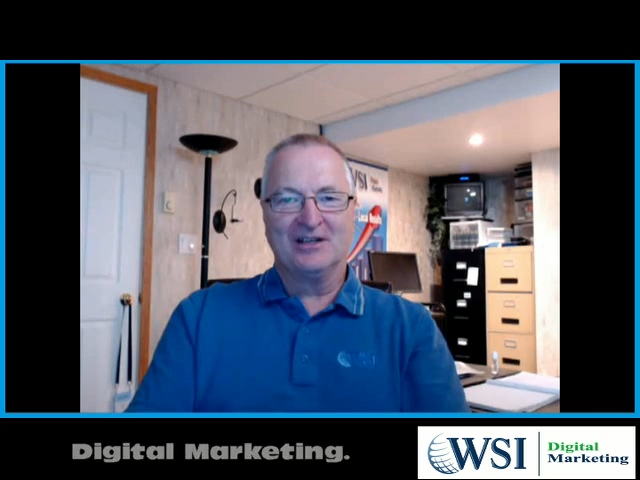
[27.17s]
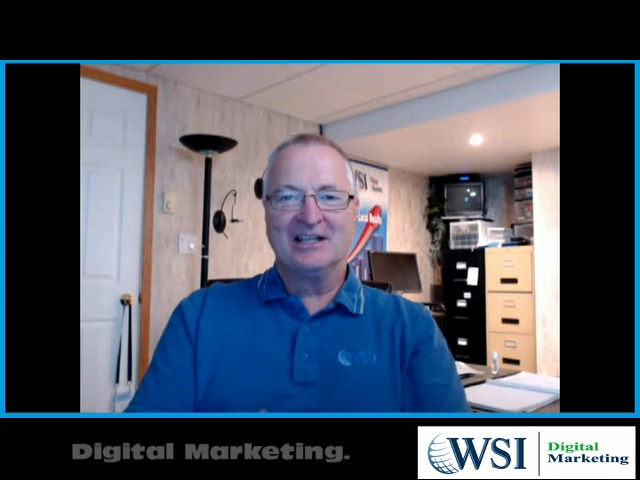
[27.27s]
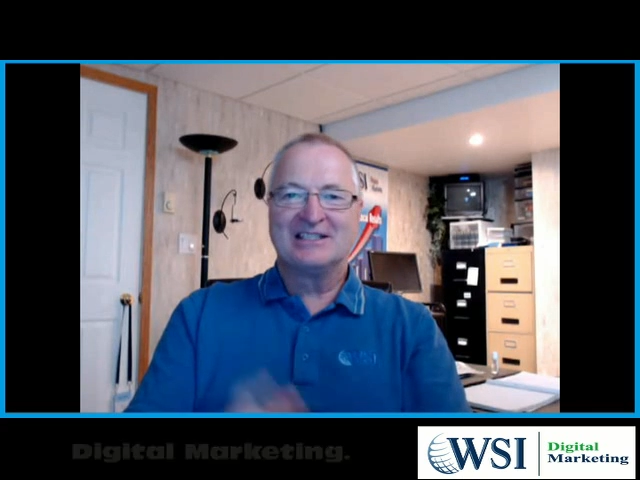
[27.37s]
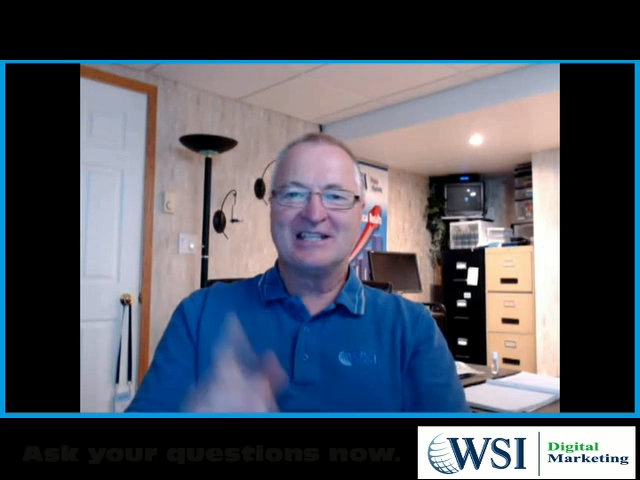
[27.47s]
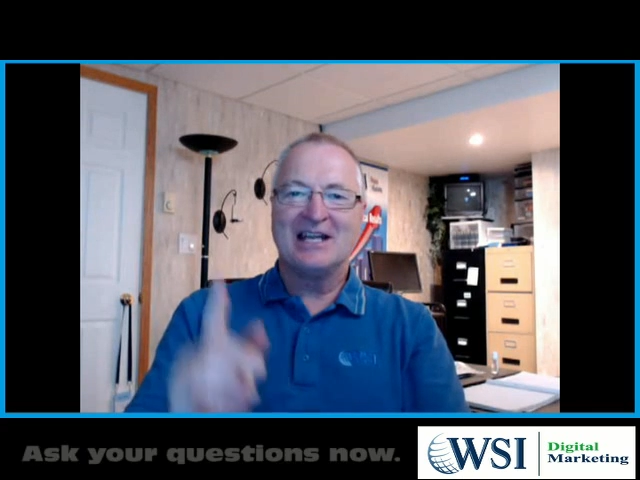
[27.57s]

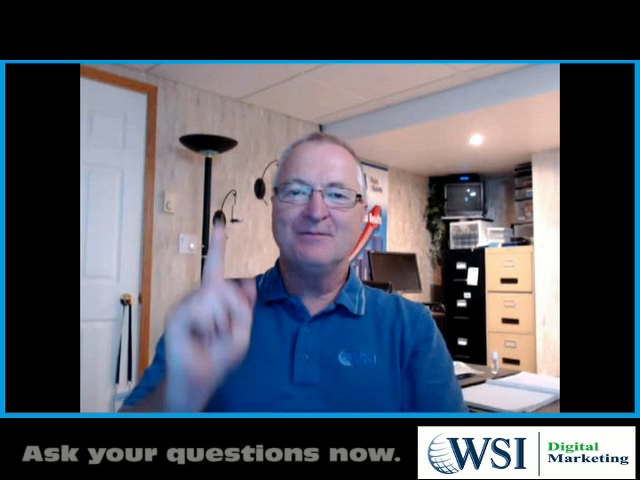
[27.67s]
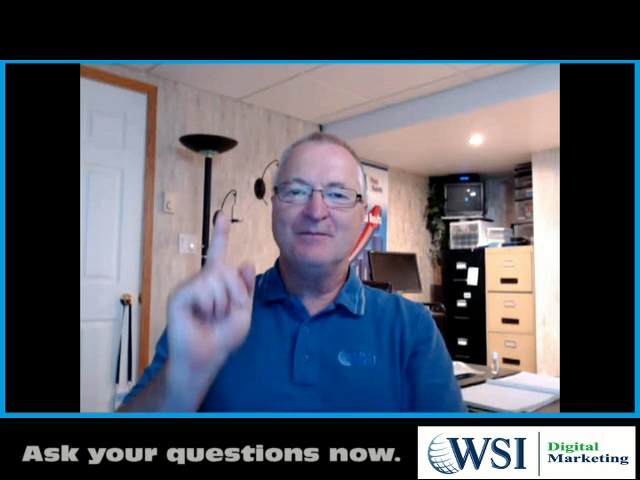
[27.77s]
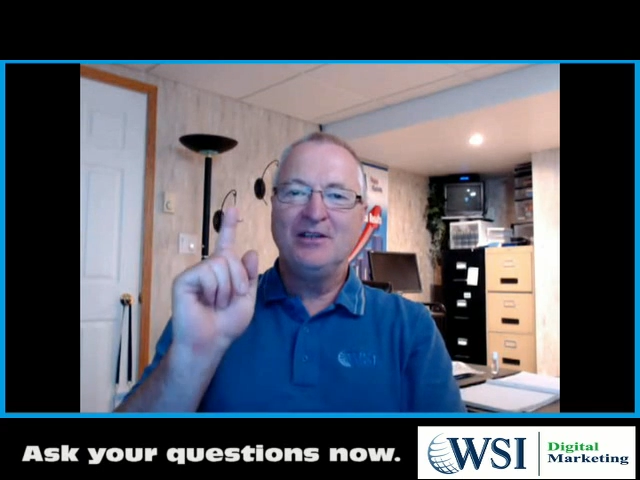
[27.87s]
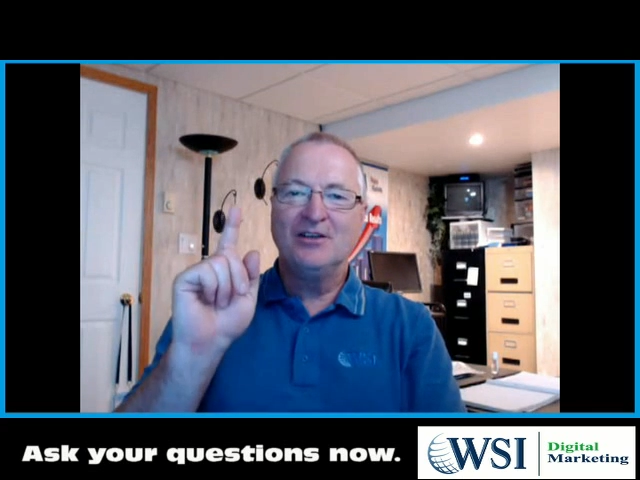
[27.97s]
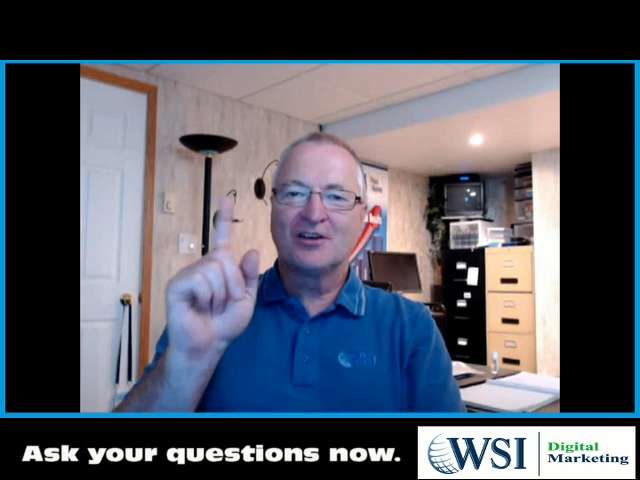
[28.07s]
Send me
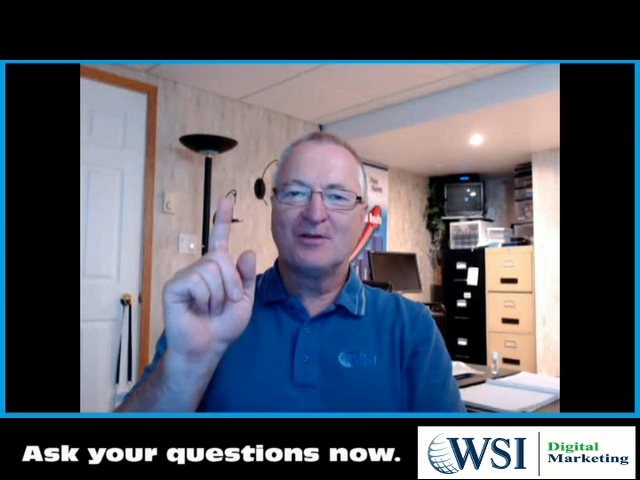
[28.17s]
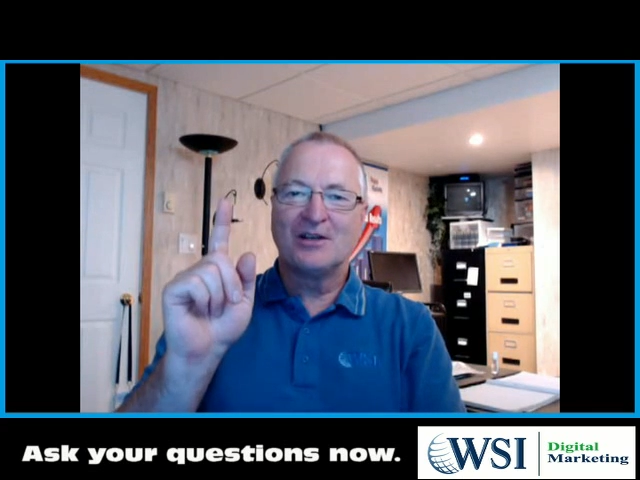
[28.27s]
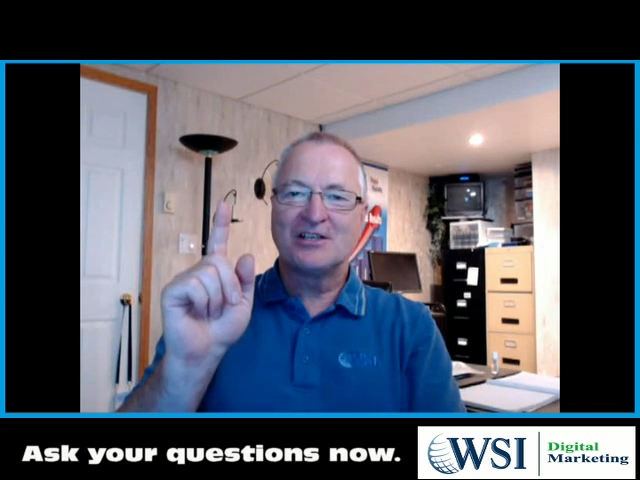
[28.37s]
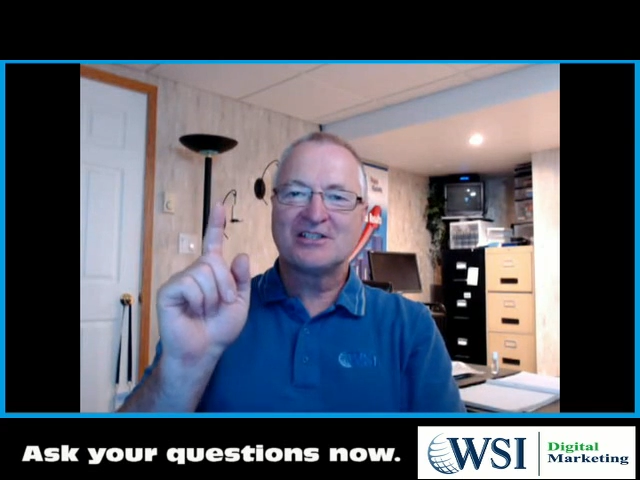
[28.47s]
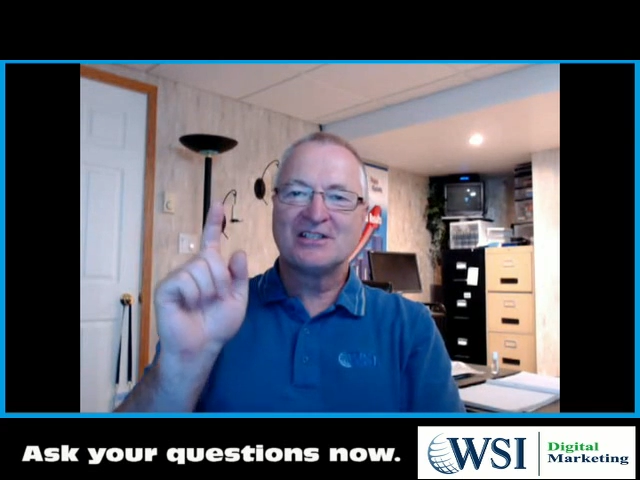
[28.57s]
your
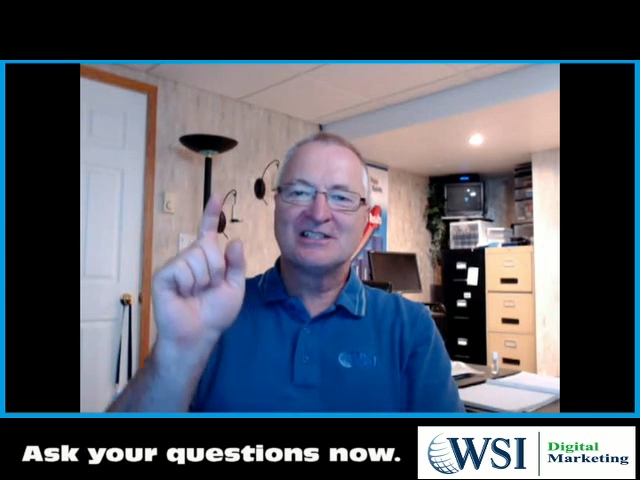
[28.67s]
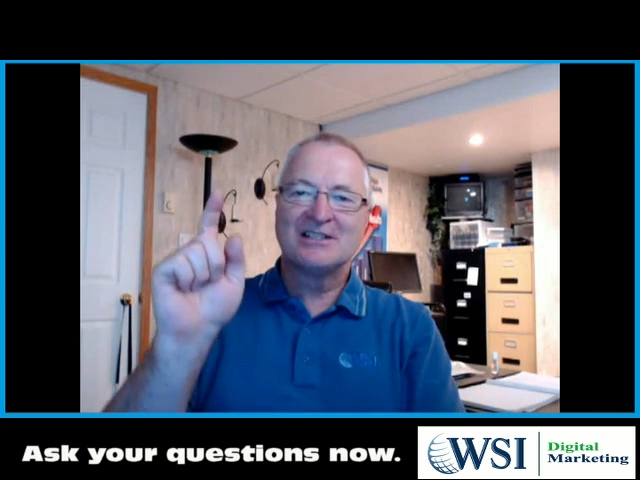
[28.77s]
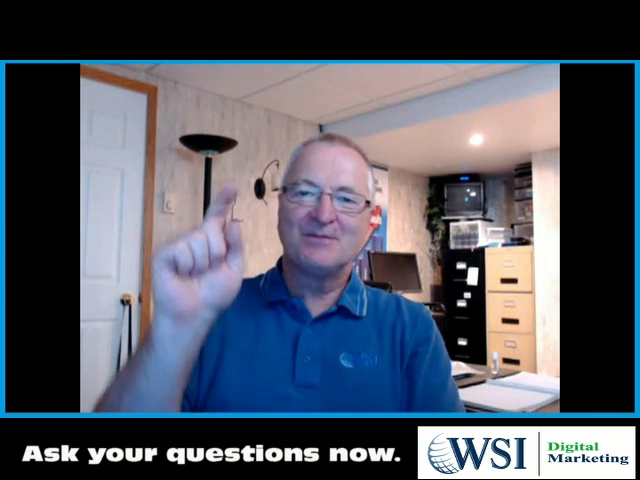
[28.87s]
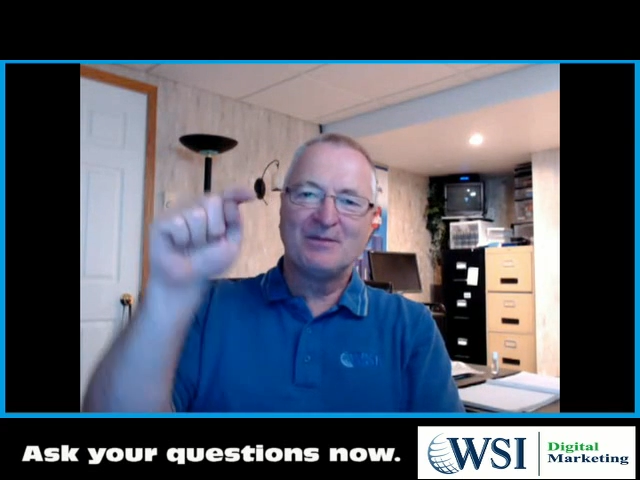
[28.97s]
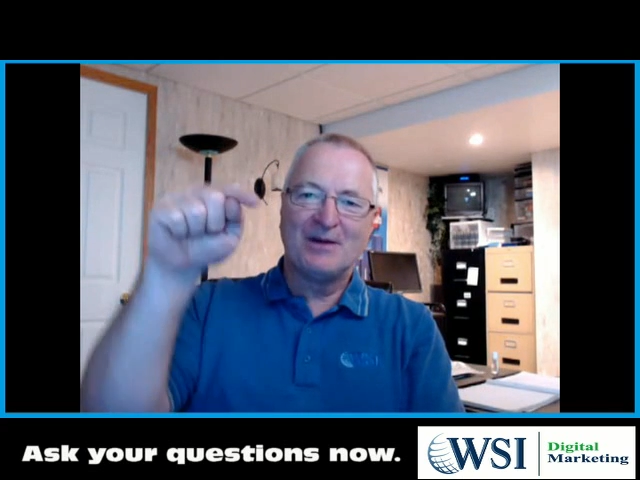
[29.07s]
question
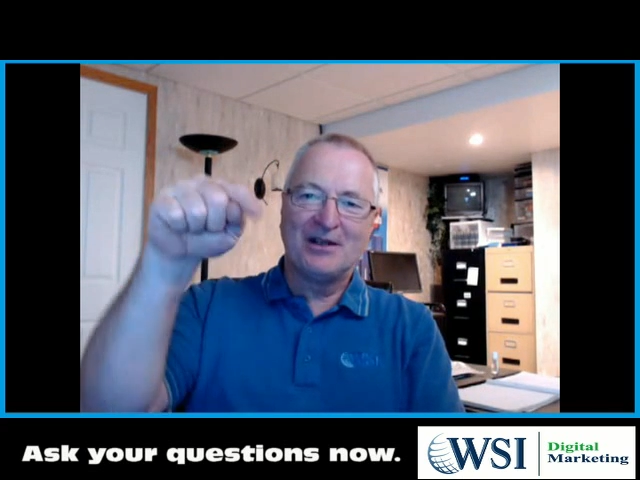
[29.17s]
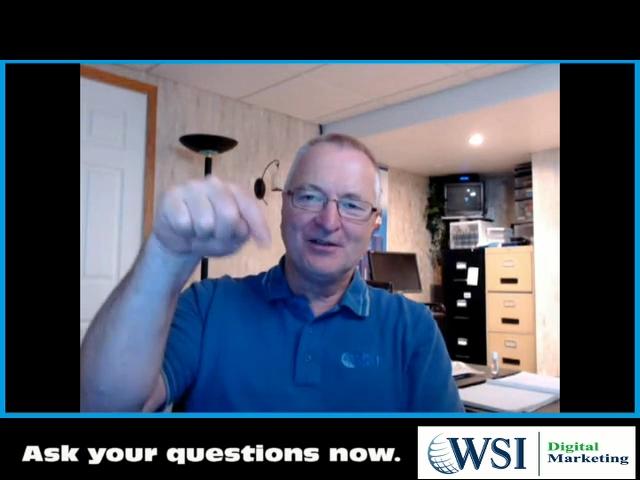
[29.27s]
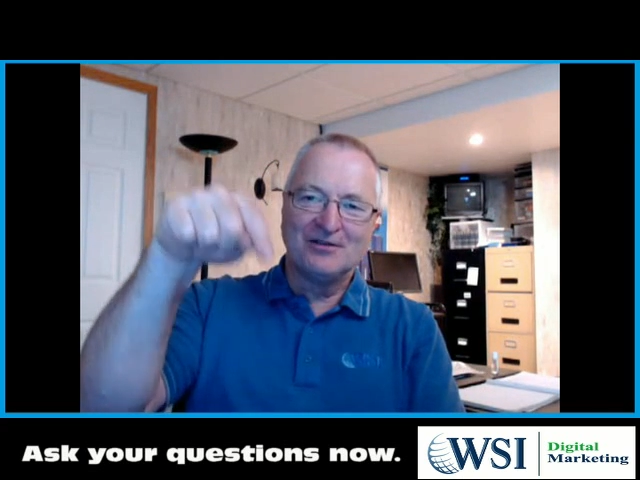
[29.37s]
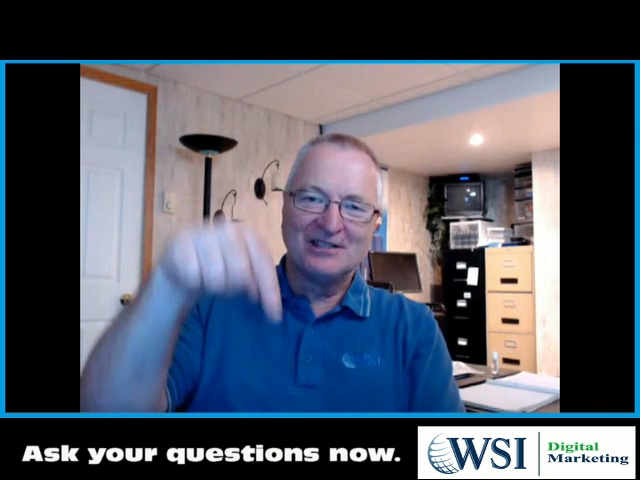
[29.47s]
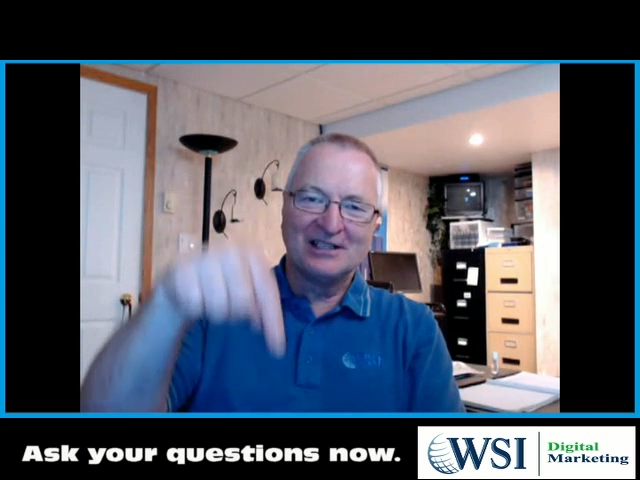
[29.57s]
simply by using